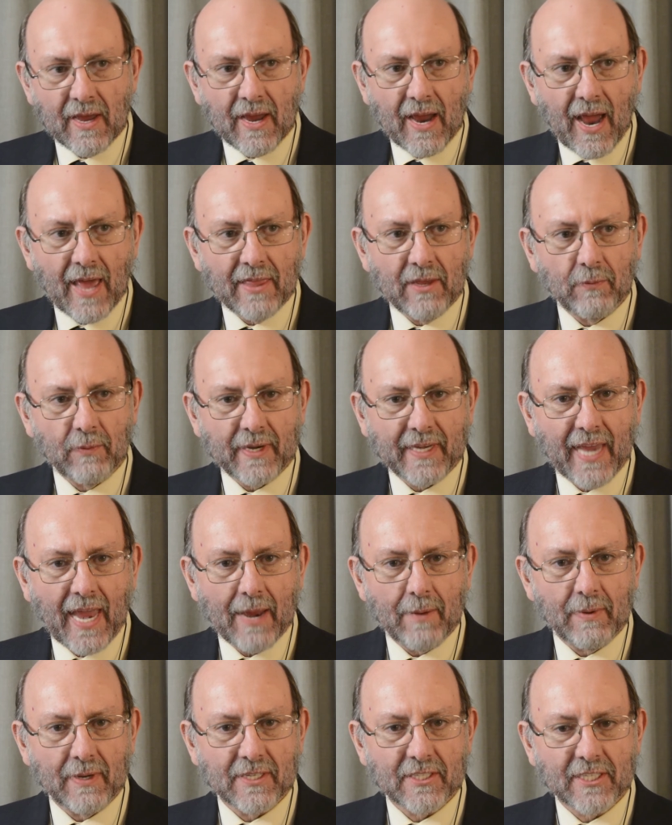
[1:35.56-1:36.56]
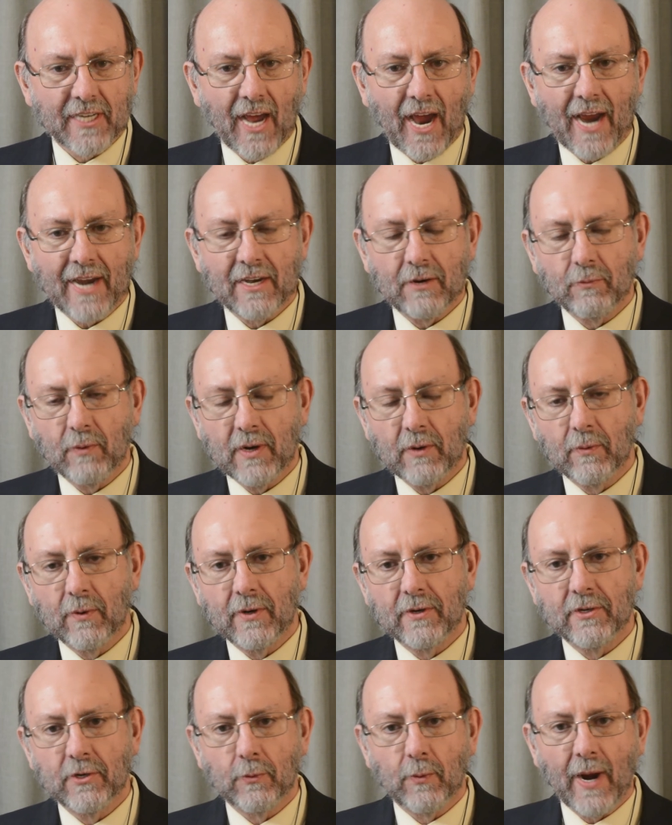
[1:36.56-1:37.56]
And then we came inside and we
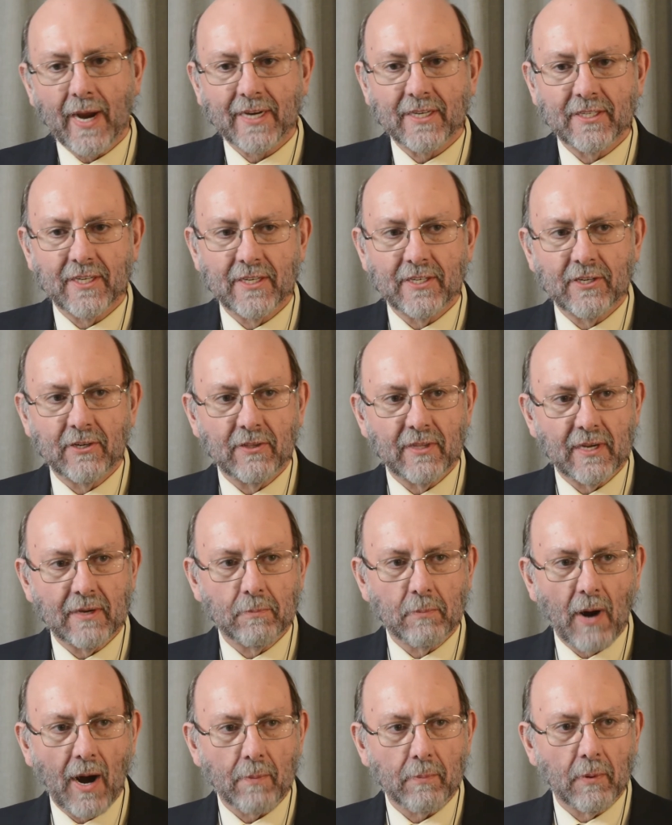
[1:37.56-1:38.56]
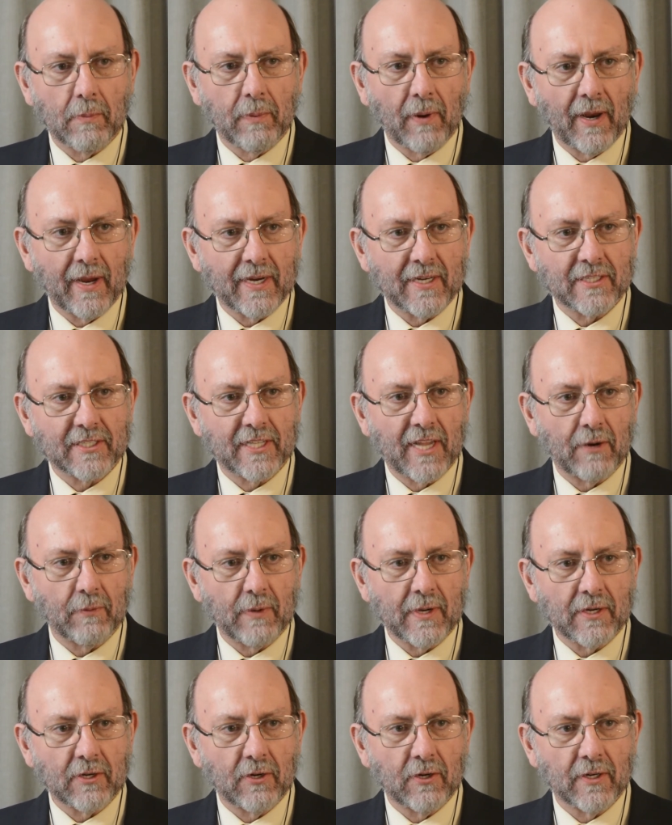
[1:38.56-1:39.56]
were directed to the proper place that
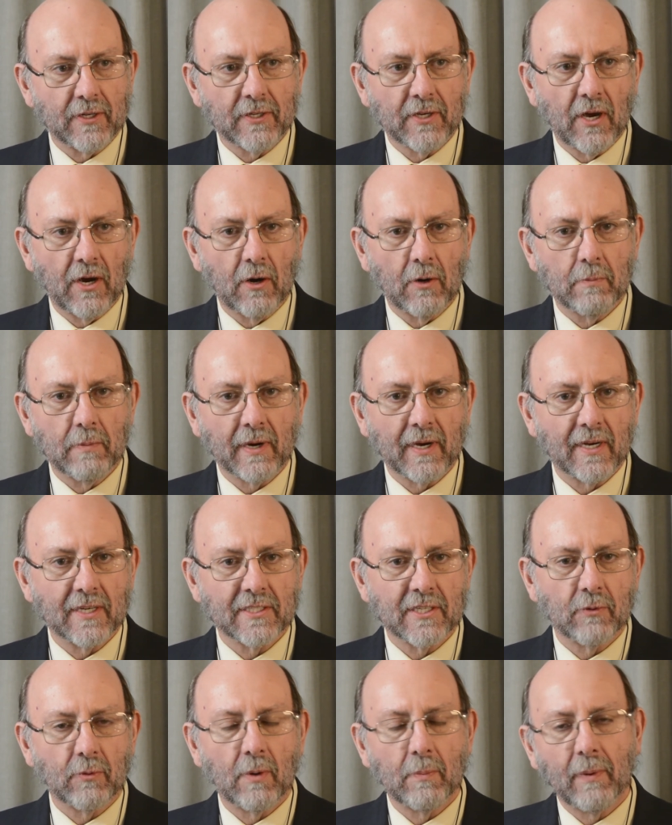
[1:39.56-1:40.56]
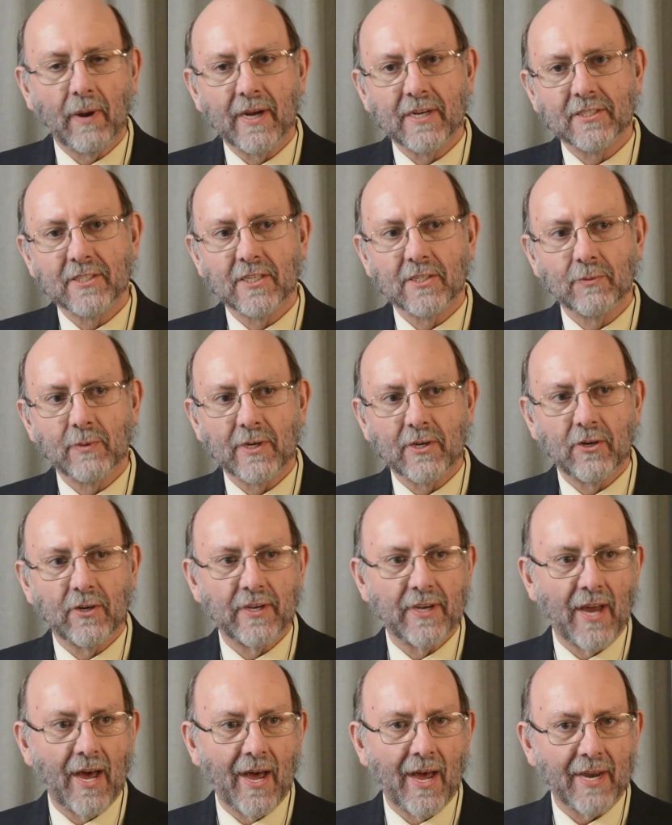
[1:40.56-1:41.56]
we could go because there were places we
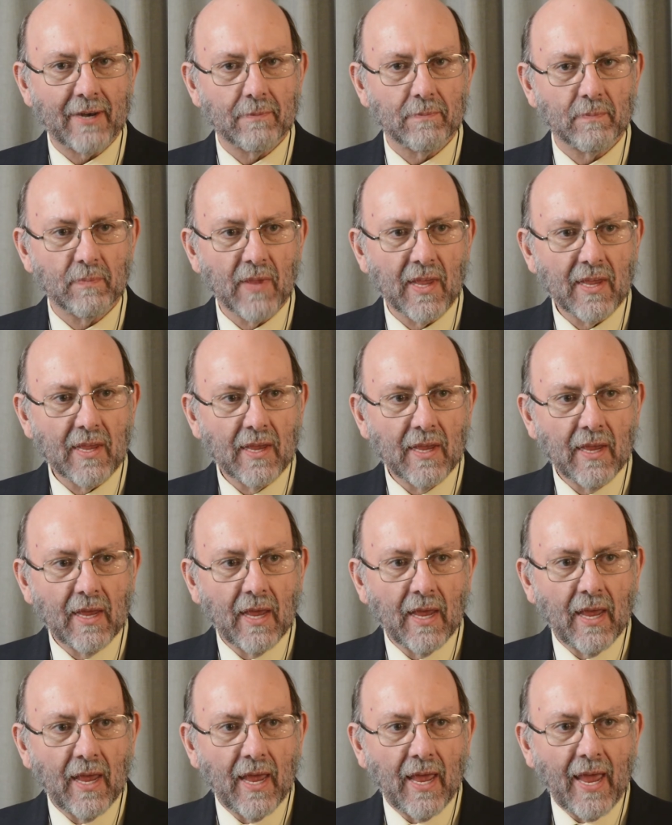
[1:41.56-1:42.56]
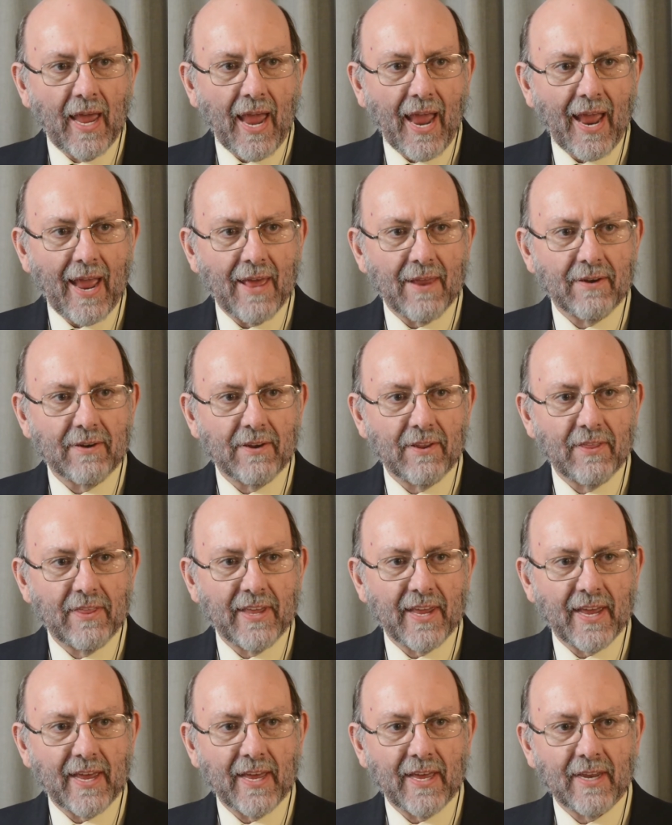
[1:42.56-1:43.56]
could not. And
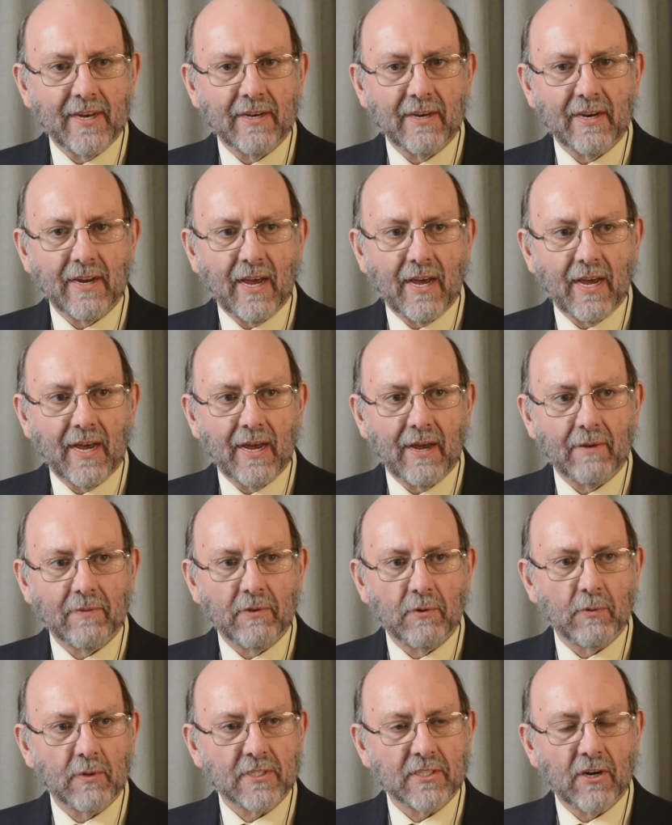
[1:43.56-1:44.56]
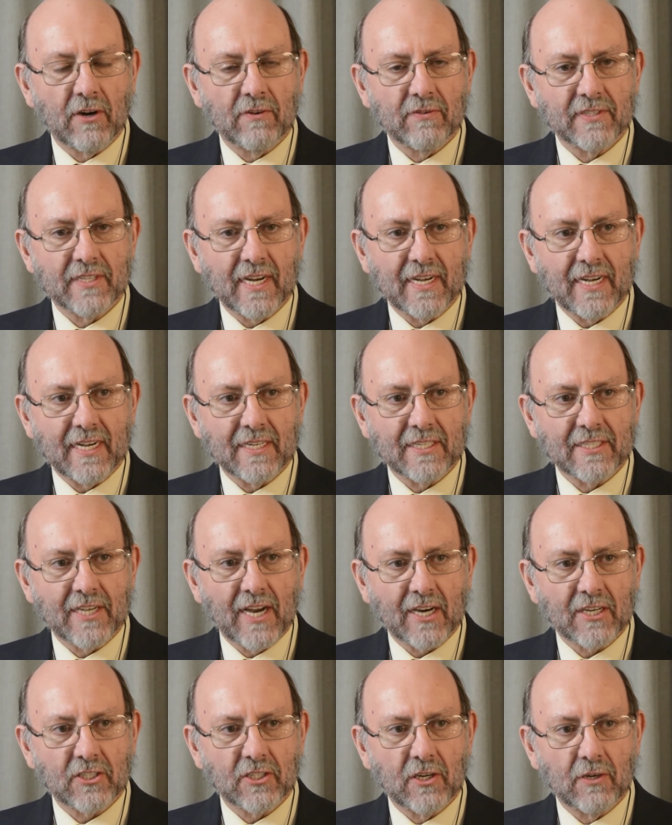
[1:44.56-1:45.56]
then the reserve seating
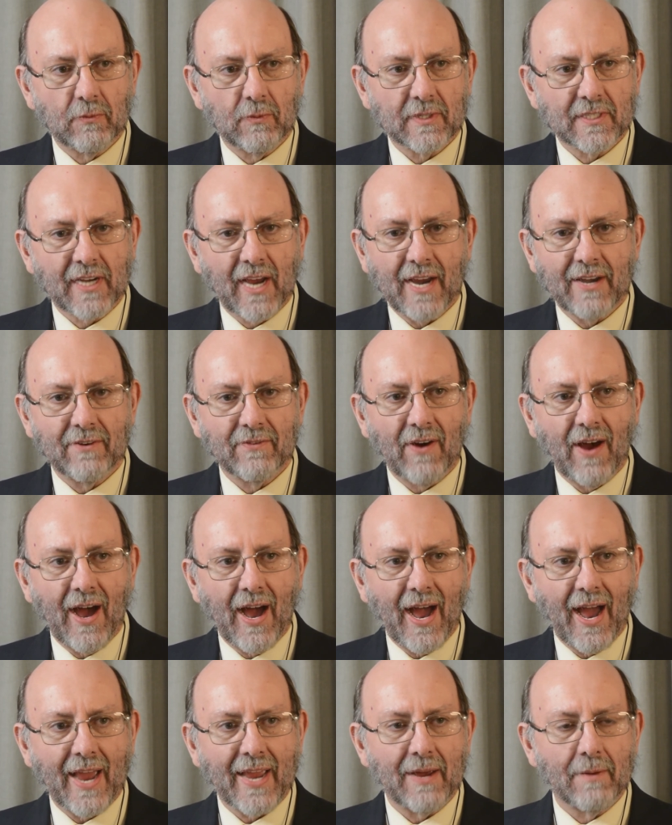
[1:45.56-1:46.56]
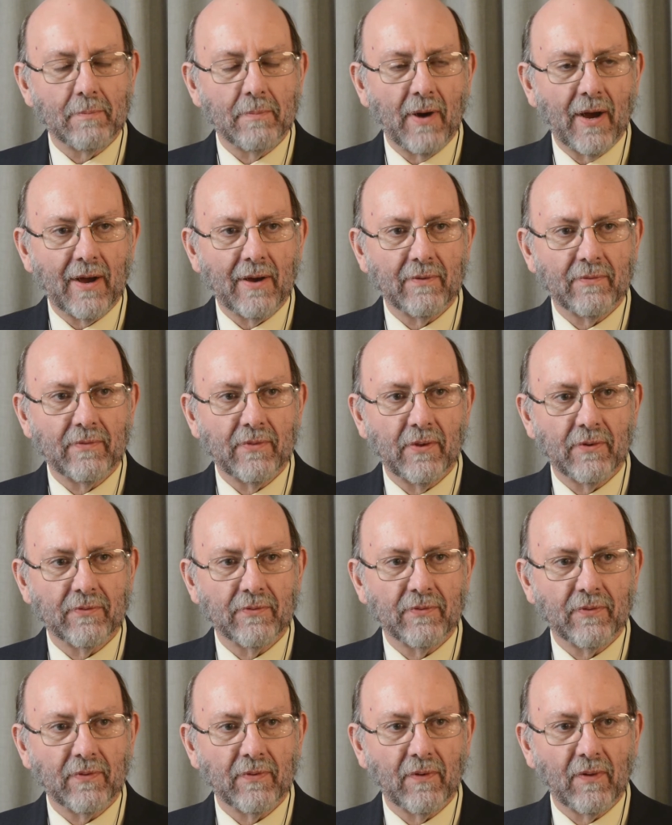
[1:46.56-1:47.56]
section was kind of high above the
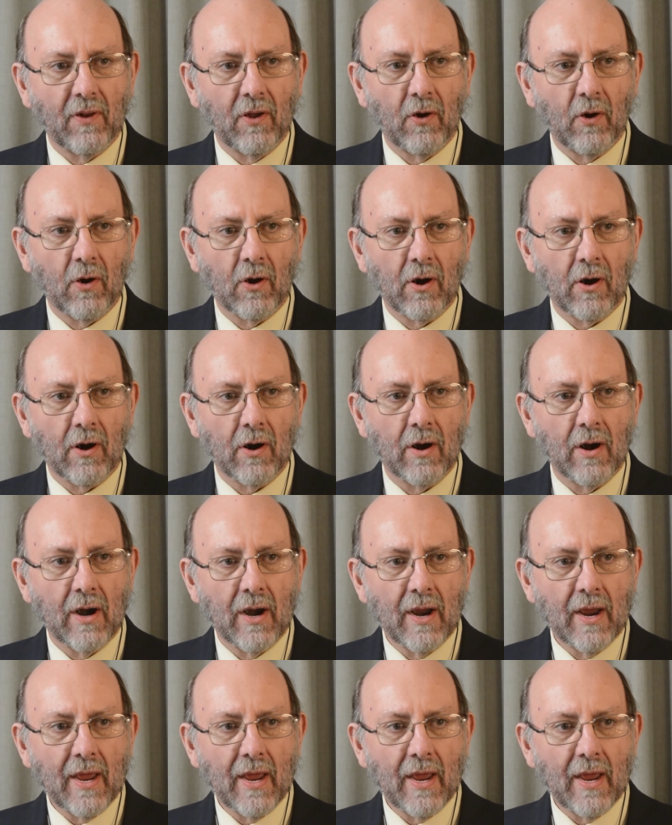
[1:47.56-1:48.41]
floor,